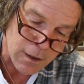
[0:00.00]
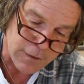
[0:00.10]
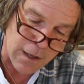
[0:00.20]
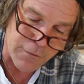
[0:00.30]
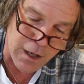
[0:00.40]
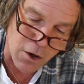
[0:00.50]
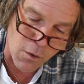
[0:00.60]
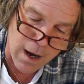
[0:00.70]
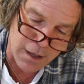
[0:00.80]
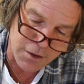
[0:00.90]
then they go
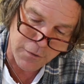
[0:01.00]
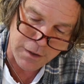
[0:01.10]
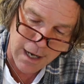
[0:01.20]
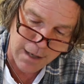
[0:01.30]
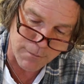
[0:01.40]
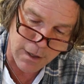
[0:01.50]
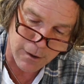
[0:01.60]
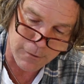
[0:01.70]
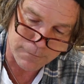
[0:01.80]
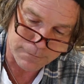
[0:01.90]
on to the
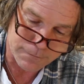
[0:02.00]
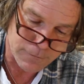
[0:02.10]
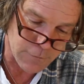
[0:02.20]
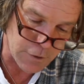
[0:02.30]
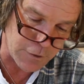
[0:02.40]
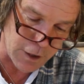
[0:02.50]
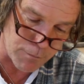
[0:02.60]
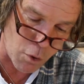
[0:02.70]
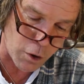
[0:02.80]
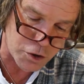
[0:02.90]
nightmare, the
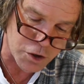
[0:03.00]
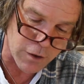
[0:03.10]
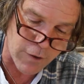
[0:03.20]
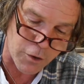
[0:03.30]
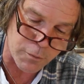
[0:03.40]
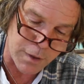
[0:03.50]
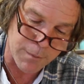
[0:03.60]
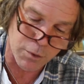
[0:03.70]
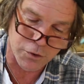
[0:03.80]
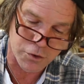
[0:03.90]
abortion of other
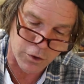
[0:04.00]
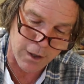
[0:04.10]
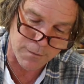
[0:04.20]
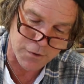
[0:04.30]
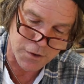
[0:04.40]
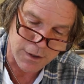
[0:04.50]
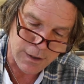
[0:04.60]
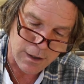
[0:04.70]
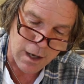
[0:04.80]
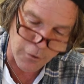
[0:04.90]
people's dreams,
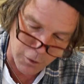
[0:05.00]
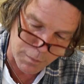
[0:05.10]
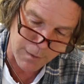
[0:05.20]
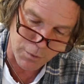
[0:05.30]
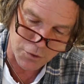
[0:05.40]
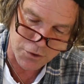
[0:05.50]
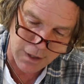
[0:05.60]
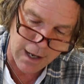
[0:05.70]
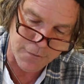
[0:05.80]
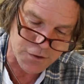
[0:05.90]
other people's
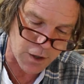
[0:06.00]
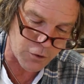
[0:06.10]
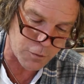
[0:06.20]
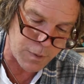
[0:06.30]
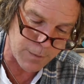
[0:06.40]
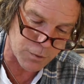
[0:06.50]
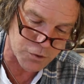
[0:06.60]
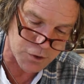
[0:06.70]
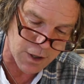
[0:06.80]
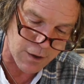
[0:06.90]
lives, other
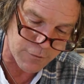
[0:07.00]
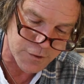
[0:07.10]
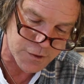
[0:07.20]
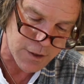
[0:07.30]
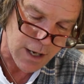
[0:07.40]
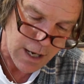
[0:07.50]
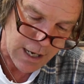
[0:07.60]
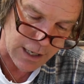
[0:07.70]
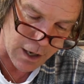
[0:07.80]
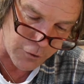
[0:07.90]
people's loves,
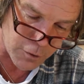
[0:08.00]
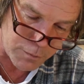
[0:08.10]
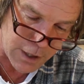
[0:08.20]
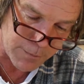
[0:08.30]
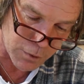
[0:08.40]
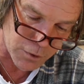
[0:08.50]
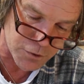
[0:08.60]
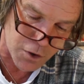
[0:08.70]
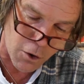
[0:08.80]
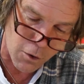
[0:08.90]
and other
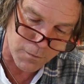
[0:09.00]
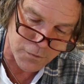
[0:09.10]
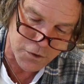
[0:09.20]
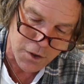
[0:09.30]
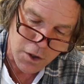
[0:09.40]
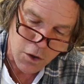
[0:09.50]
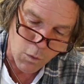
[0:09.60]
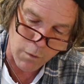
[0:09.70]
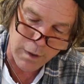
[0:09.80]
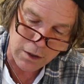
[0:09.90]
people's homes.
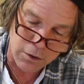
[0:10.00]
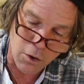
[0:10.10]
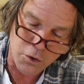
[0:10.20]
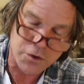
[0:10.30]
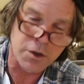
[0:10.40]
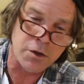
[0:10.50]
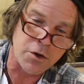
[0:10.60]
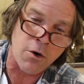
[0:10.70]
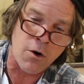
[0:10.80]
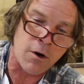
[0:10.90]
When we close the
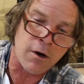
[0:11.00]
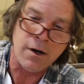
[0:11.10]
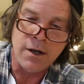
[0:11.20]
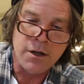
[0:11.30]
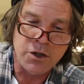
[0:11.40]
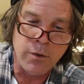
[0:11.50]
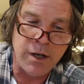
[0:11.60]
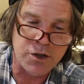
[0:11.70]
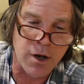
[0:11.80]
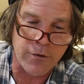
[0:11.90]
door to
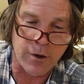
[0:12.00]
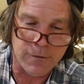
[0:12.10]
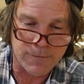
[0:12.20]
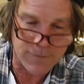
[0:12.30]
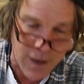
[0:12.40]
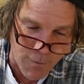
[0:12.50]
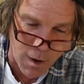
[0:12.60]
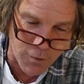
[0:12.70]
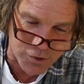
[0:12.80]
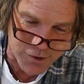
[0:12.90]
each other, I'm
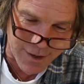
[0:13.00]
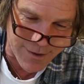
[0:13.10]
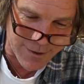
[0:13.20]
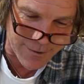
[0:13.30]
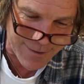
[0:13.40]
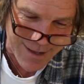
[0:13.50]
almost done here.